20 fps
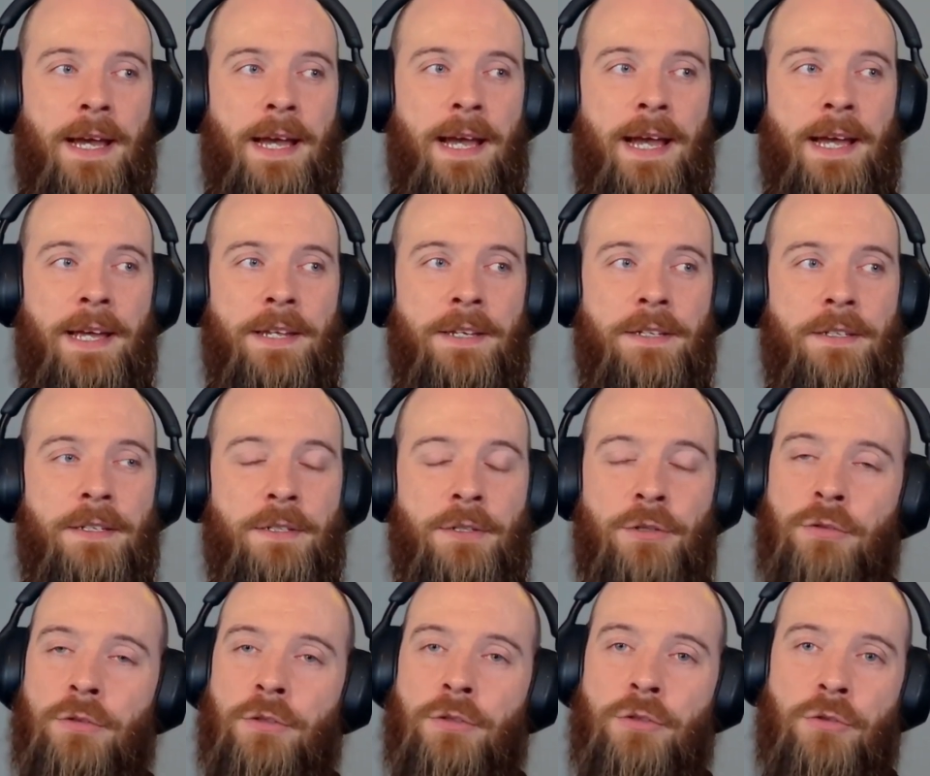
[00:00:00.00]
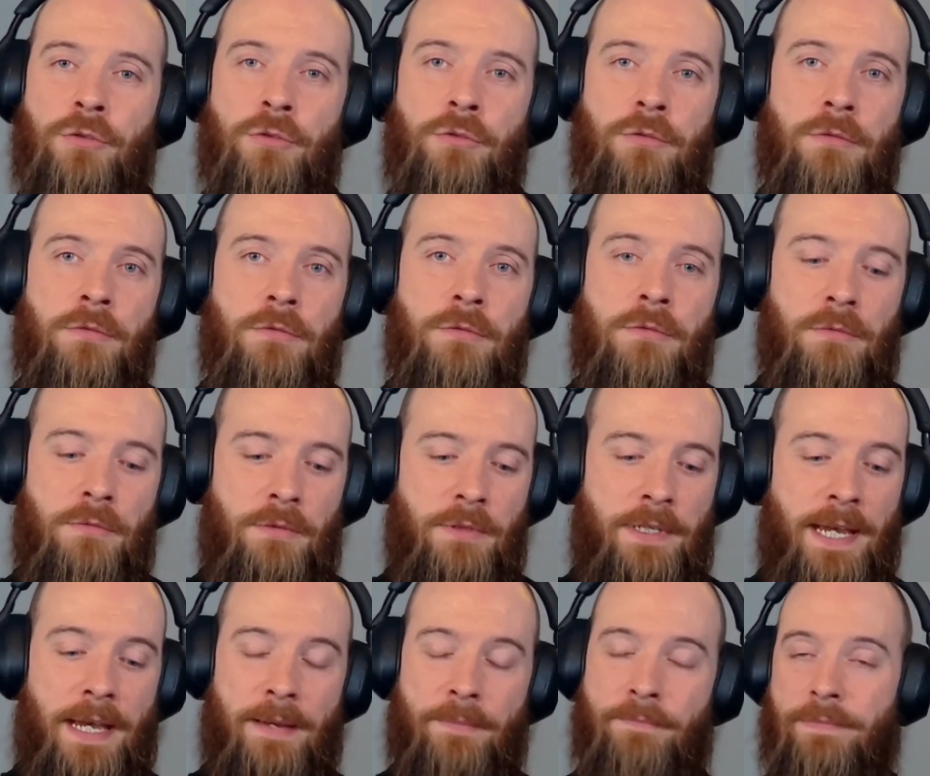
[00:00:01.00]
And as soon as you
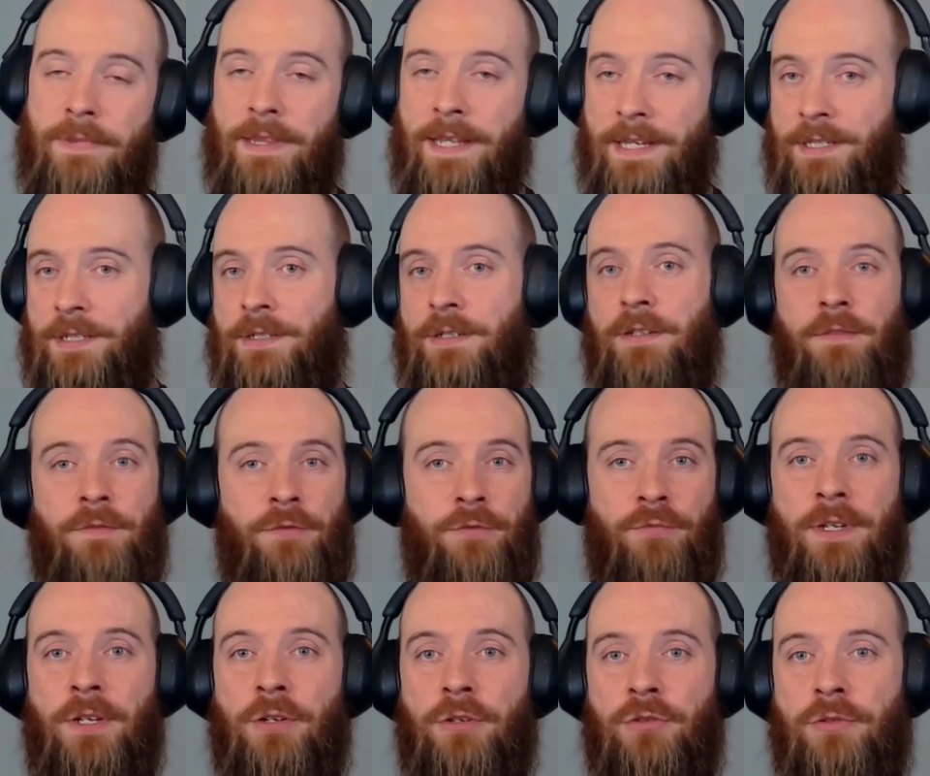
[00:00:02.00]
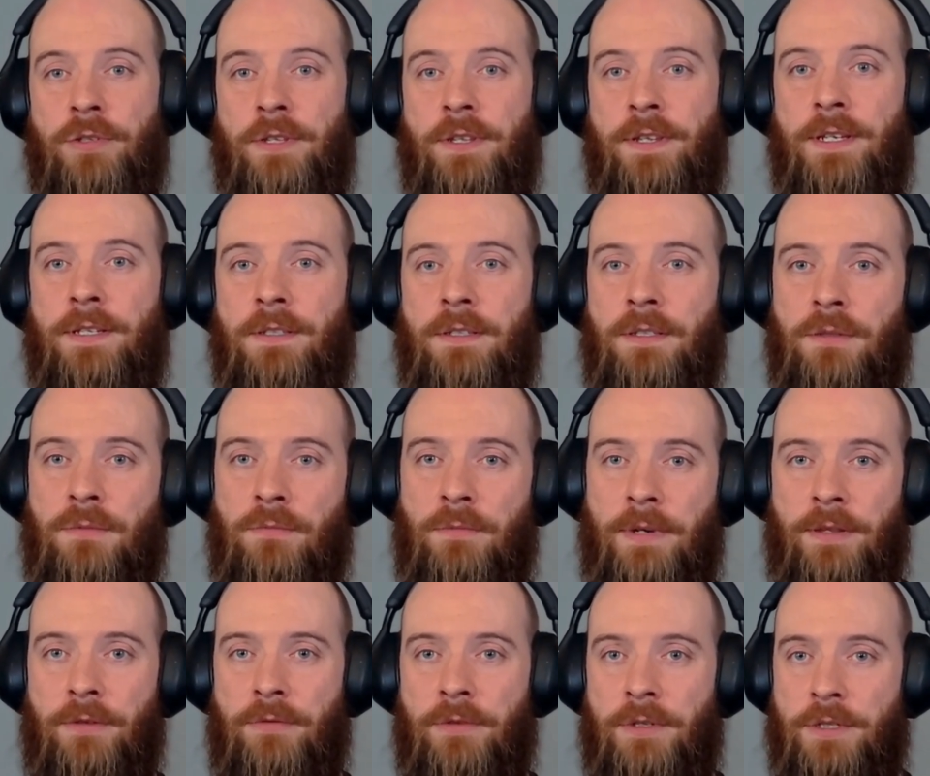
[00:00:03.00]
get a list of 300 things,
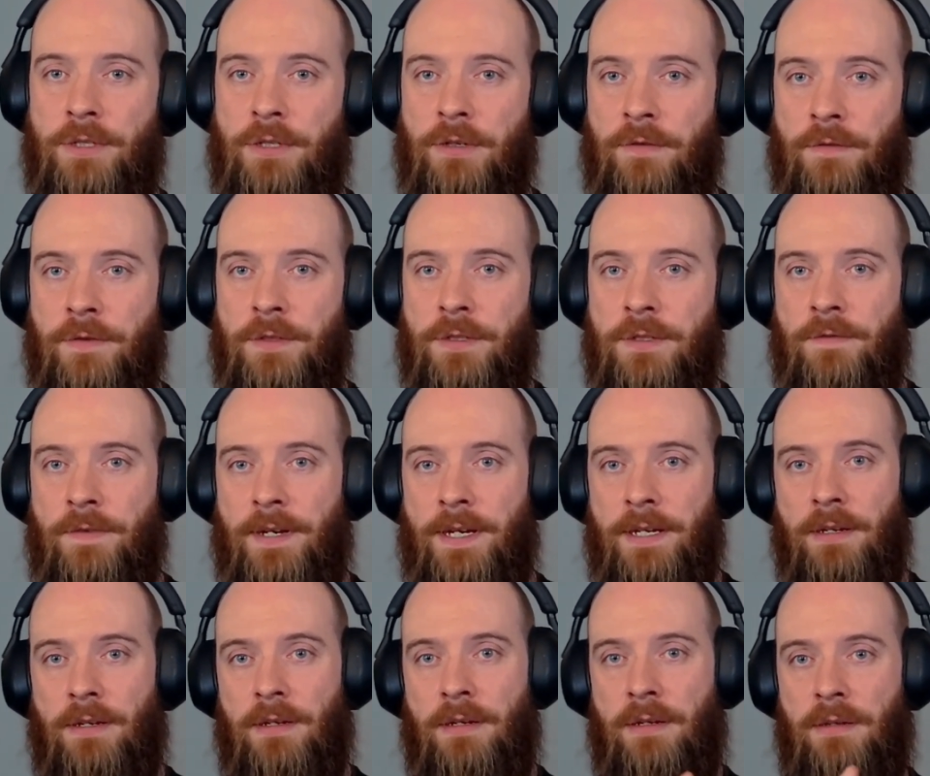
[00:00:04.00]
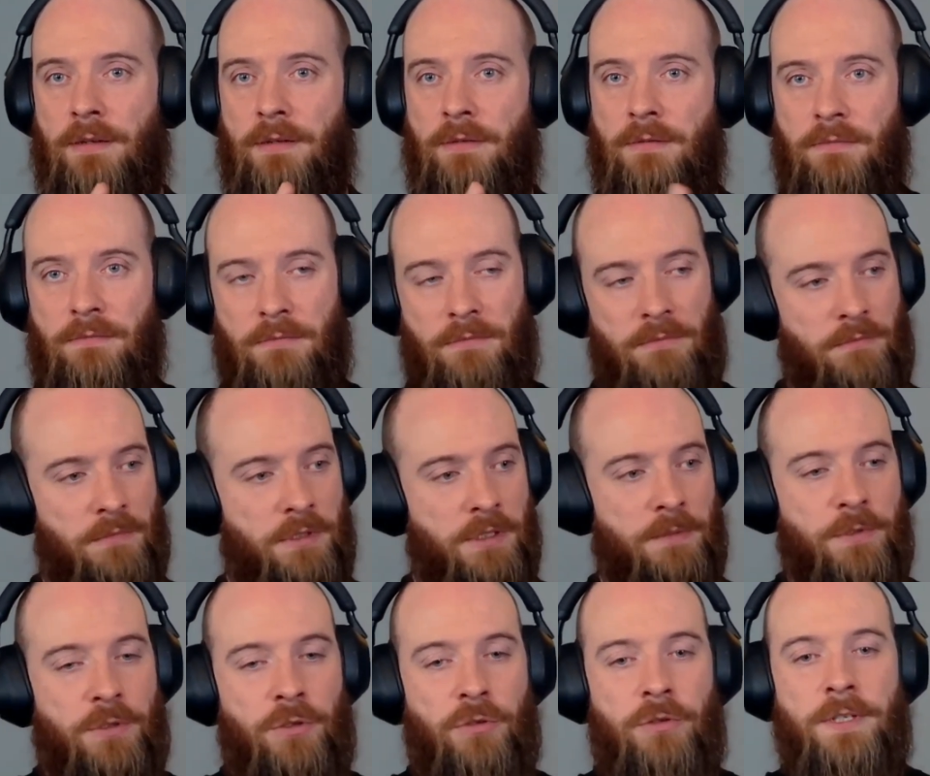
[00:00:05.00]
whether it's surfaced via
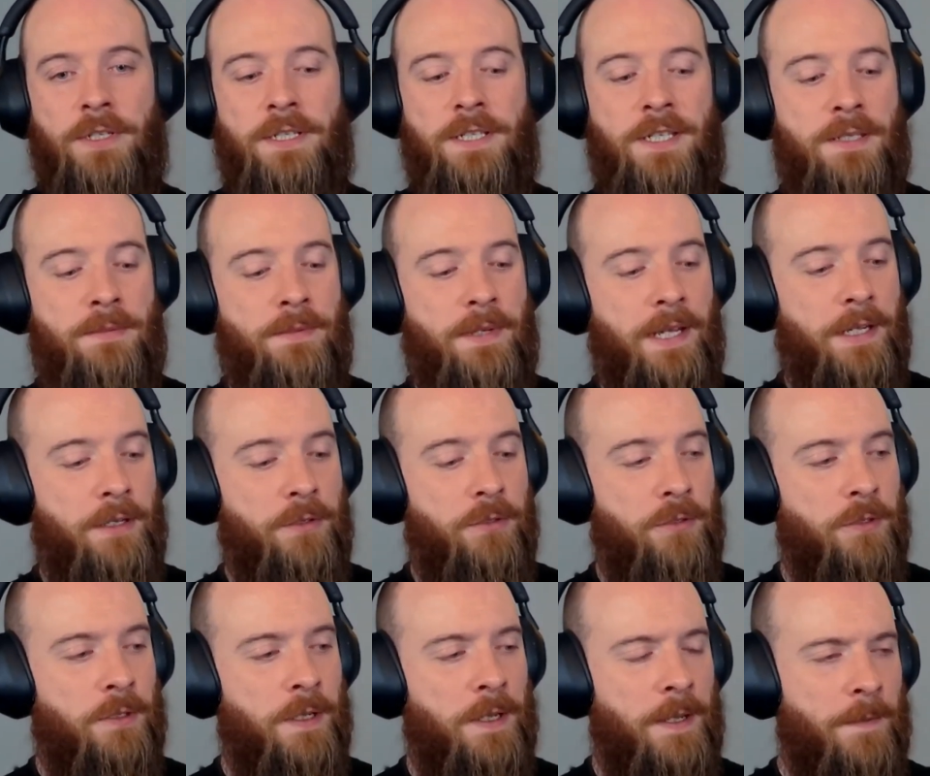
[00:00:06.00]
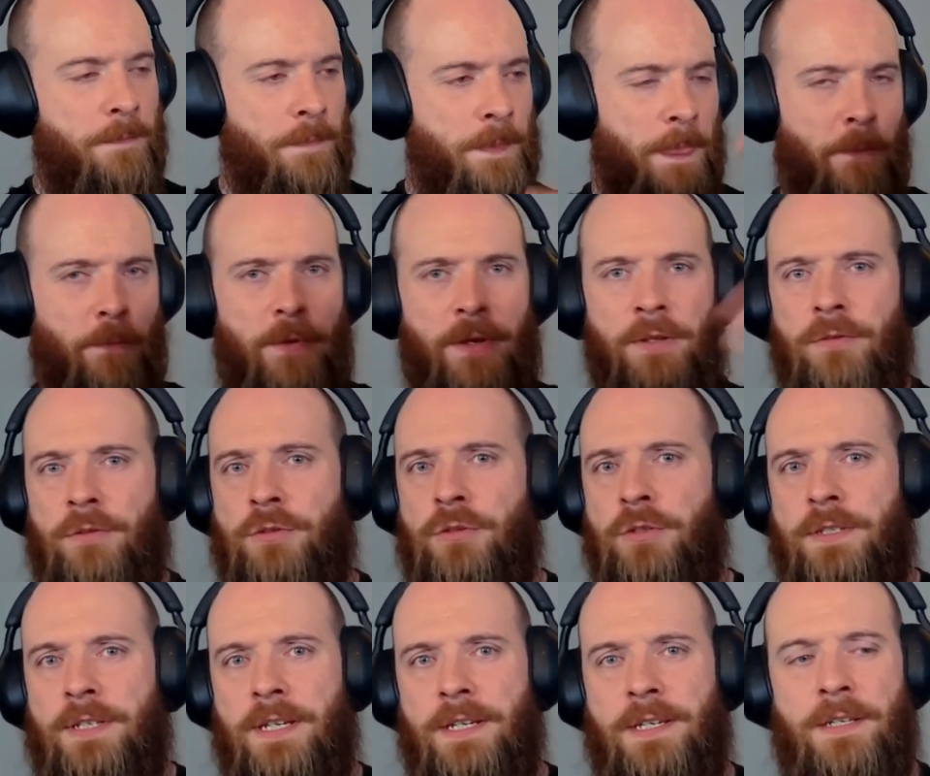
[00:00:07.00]
some security assessment I do, whether it's
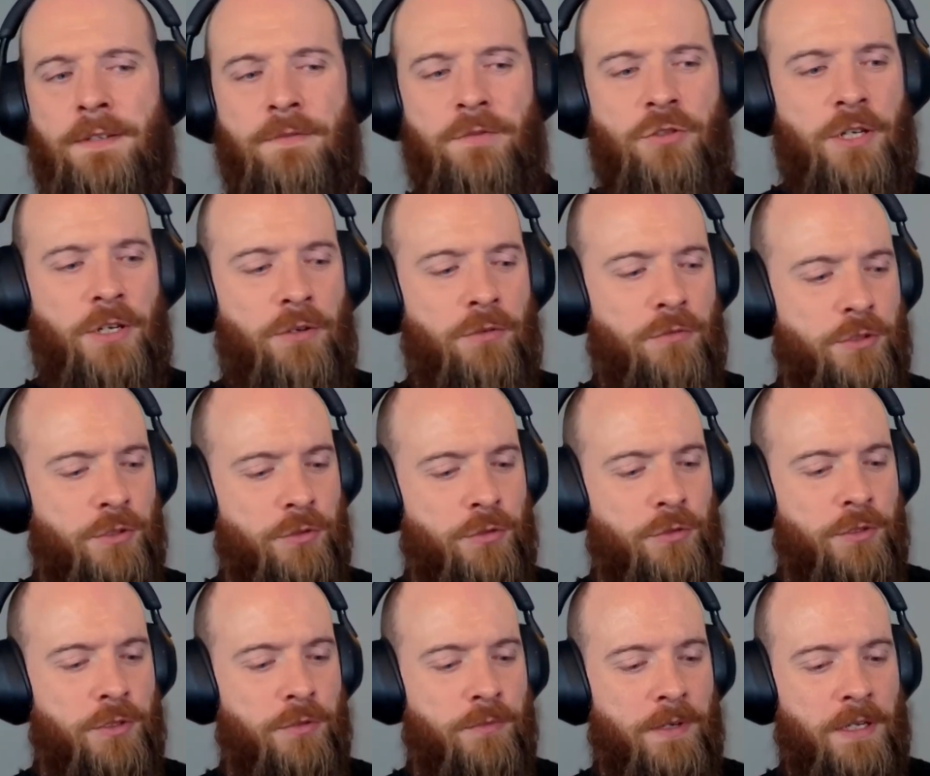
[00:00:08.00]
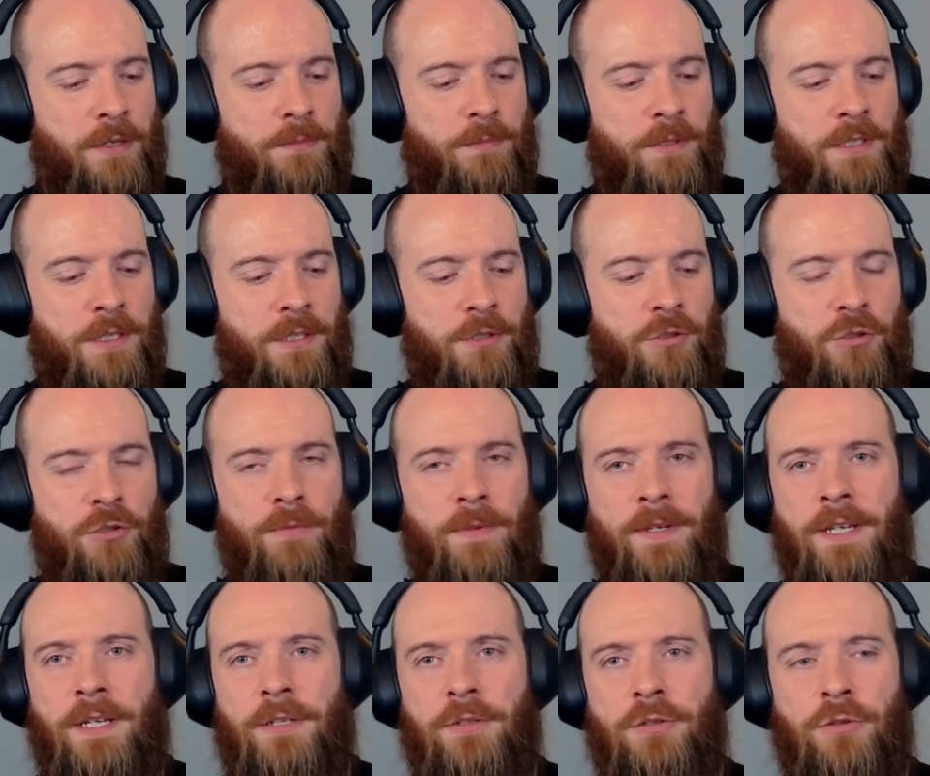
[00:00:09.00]
just that kind of general security recommendations you might
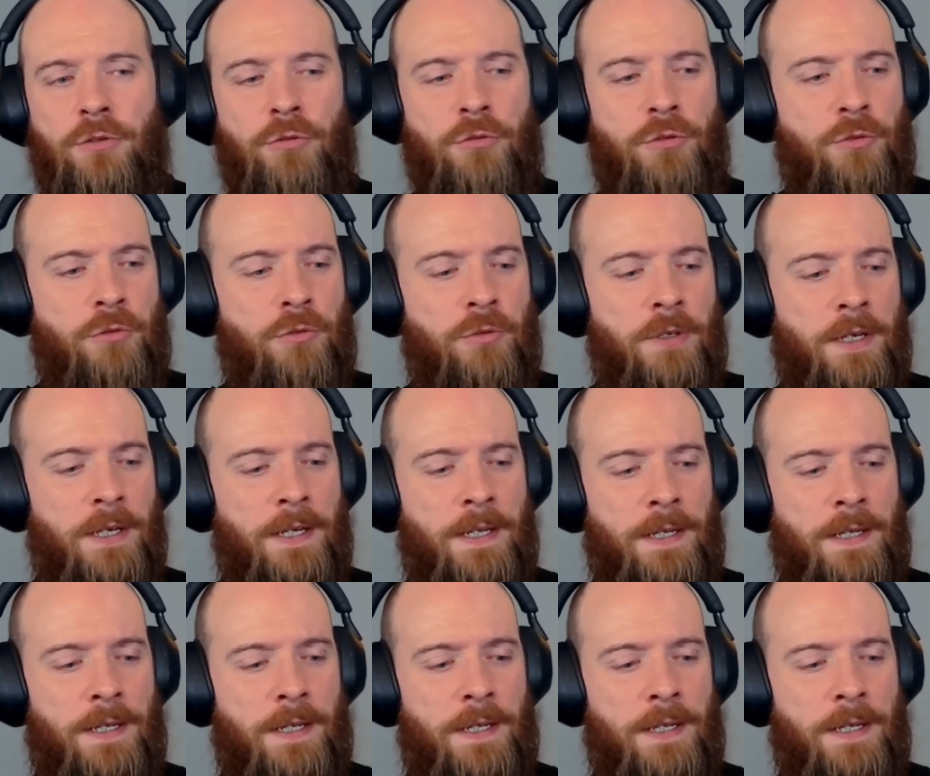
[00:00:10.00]
get in Secure Score,